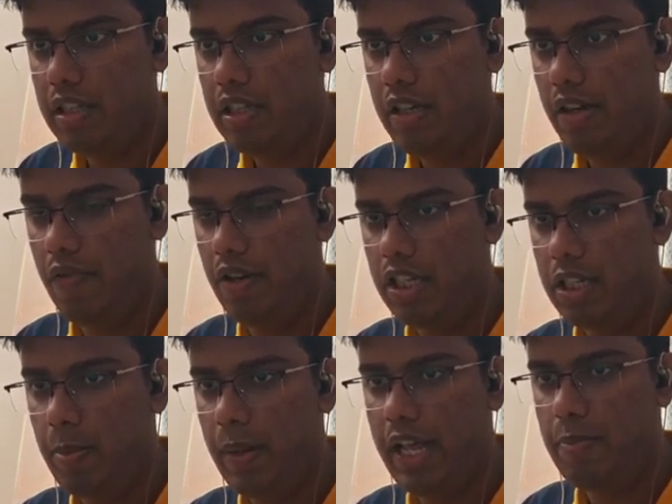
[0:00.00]
worst
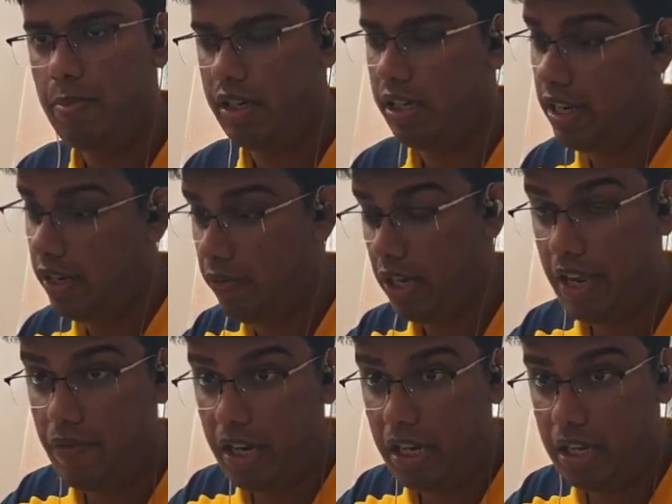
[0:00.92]
plan, but he
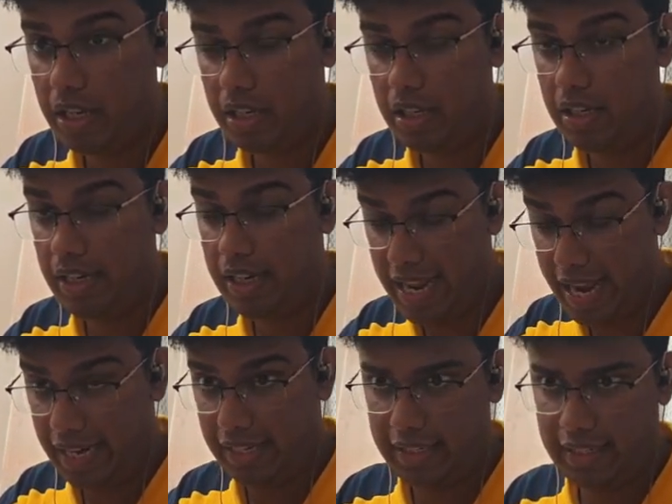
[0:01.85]
went
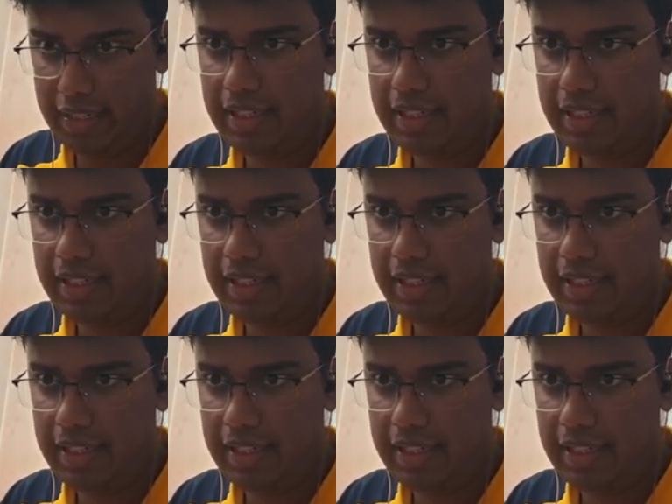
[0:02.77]
takes.